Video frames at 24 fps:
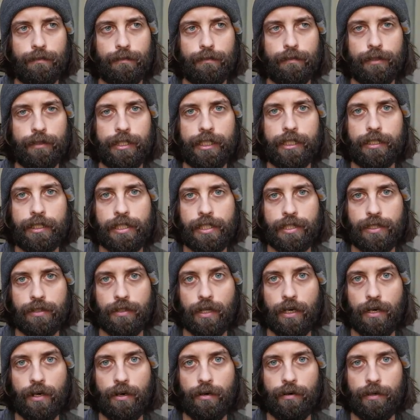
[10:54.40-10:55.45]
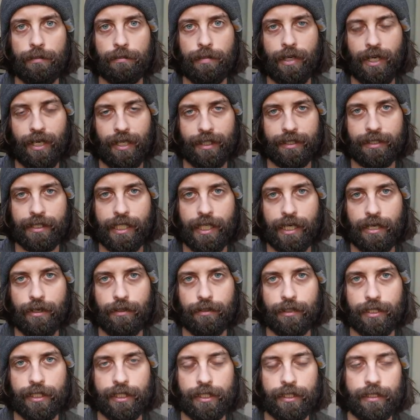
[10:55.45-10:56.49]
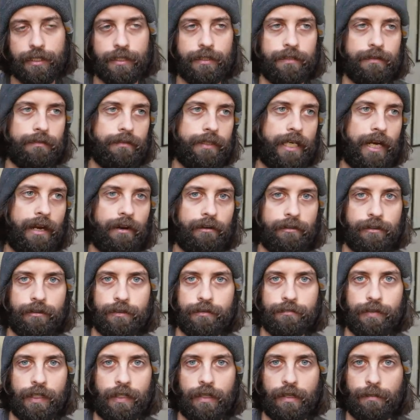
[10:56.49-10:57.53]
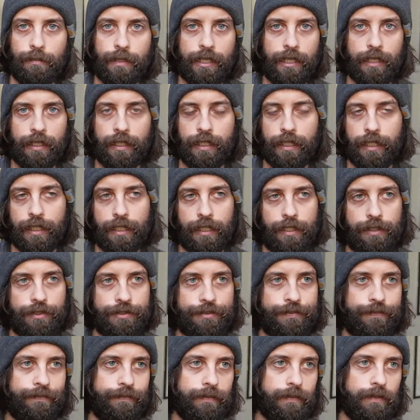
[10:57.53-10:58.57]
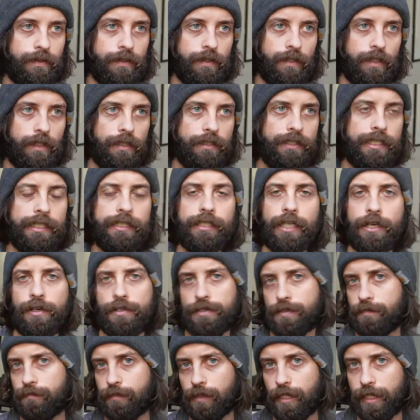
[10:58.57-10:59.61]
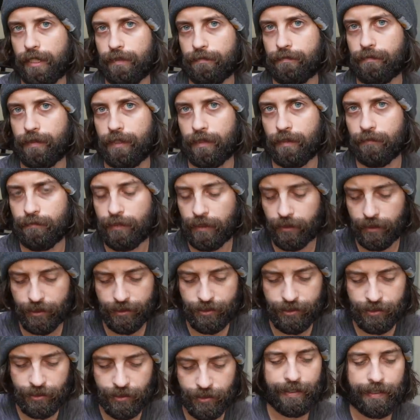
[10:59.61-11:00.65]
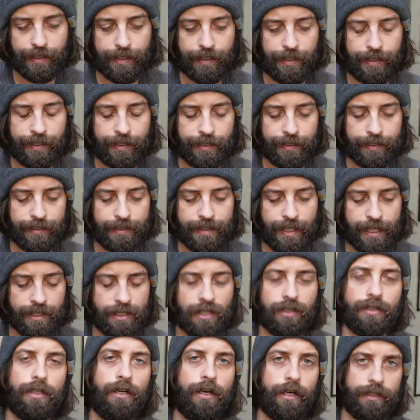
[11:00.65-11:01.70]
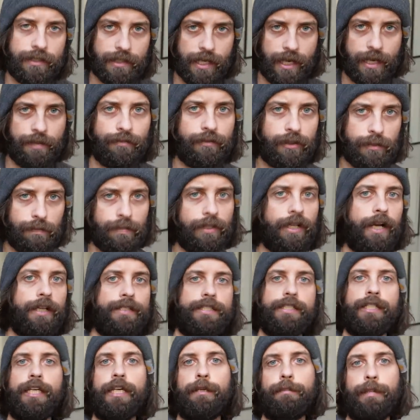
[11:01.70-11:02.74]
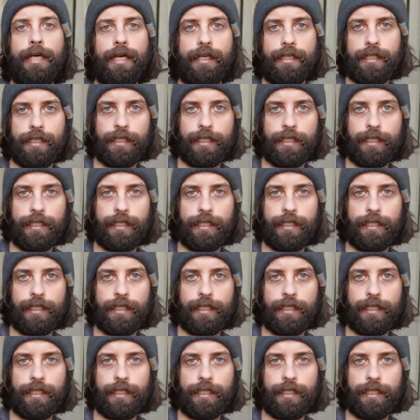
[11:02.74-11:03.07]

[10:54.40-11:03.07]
really slow and bogged down in character development and details of life in the village, and it takes a long time for the plot to kick back